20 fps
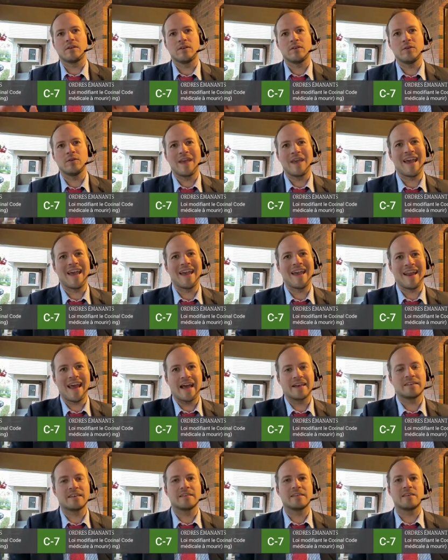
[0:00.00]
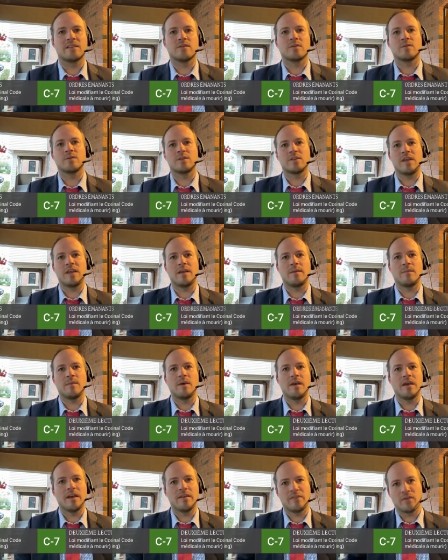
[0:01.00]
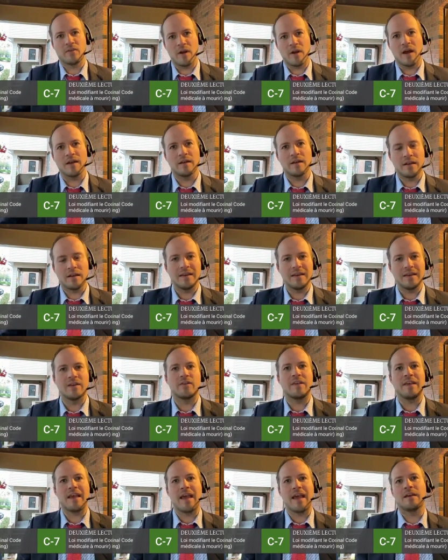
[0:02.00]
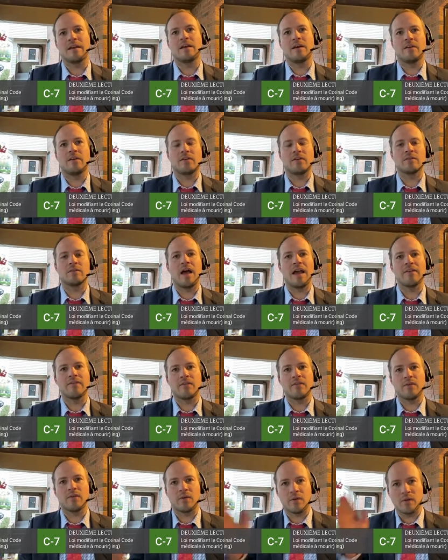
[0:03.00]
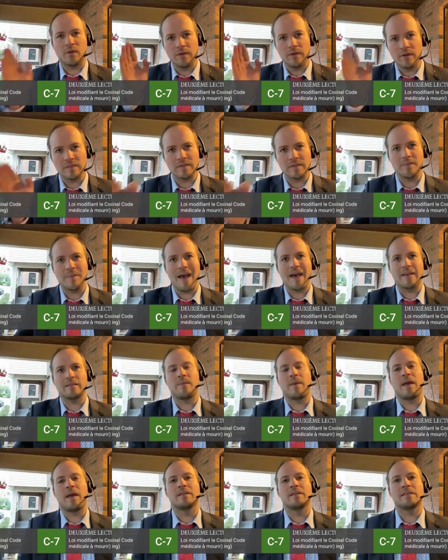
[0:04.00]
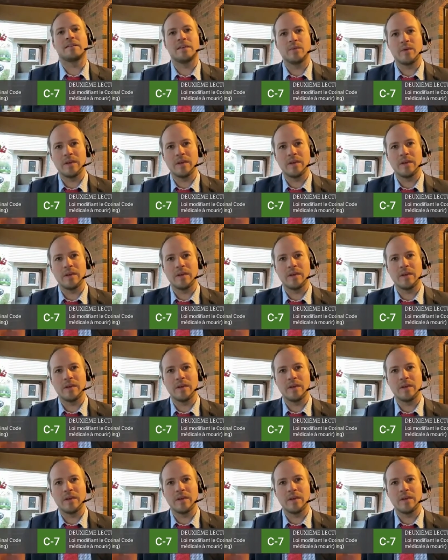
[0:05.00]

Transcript: you can't access this regime if you're not near the end of your life or, or there isn't path dependency.